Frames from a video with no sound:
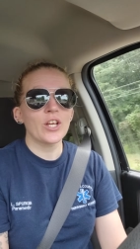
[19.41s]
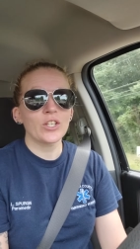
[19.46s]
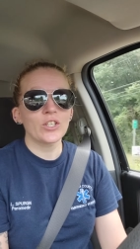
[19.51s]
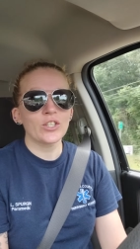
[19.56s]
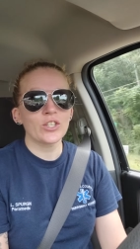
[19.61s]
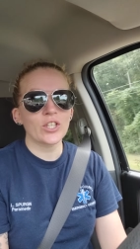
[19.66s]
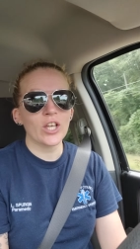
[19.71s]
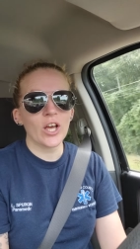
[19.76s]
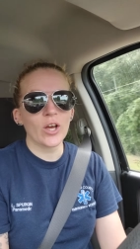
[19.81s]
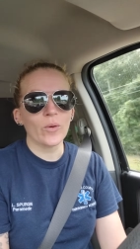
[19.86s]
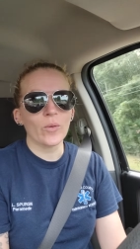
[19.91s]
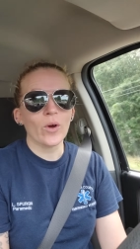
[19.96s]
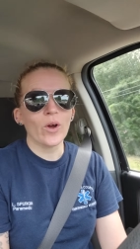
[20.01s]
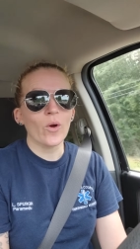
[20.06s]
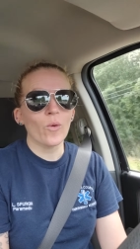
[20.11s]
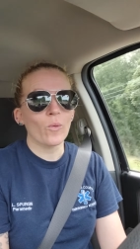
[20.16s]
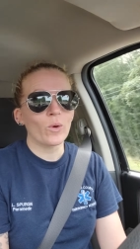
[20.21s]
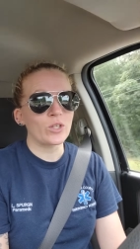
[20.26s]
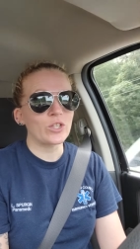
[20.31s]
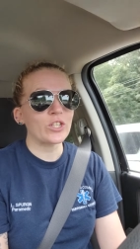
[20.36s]
So
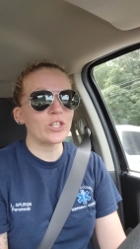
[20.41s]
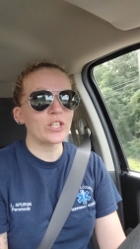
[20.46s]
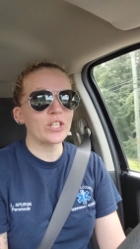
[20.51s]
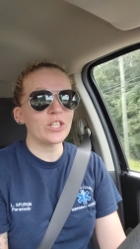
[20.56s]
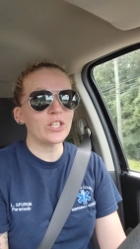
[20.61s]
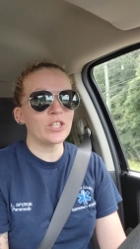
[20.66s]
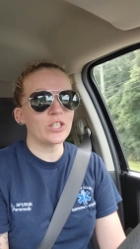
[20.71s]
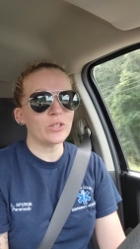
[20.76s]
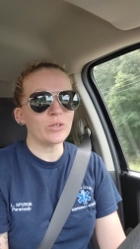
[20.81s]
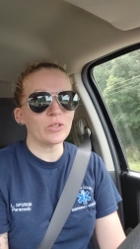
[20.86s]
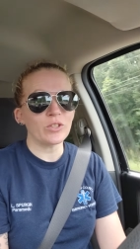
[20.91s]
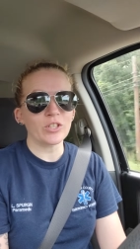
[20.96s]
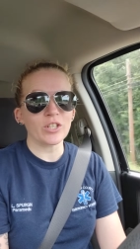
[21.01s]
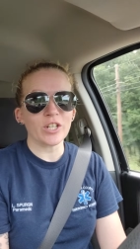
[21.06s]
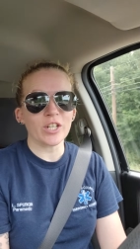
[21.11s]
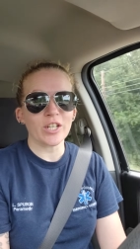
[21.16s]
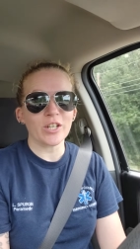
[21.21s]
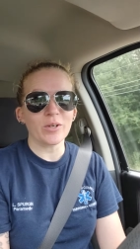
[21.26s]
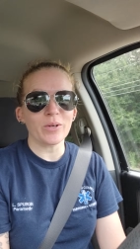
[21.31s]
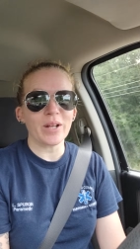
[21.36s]
what you're gonna do is you're
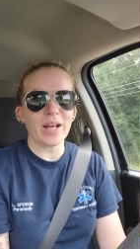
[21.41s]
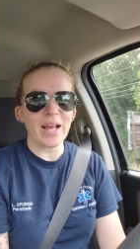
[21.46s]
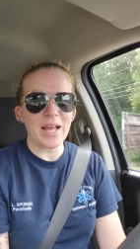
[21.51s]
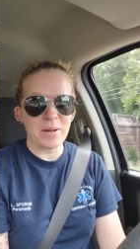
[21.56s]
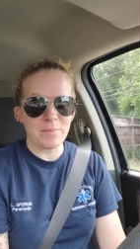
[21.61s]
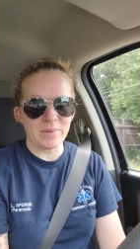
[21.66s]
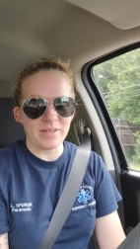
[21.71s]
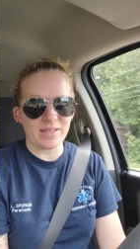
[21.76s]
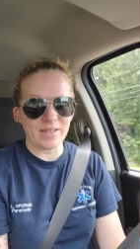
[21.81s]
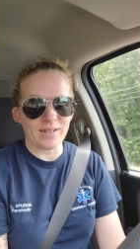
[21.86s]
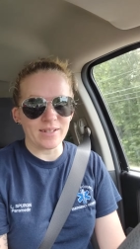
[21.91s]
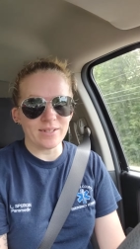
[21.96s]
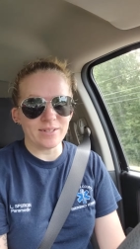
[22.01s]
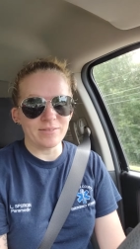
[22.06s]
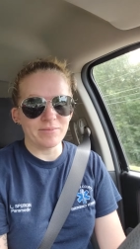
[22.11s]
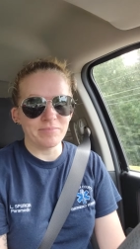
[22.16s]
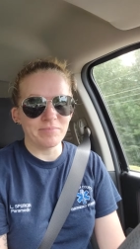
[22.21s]
gonna go to Amazon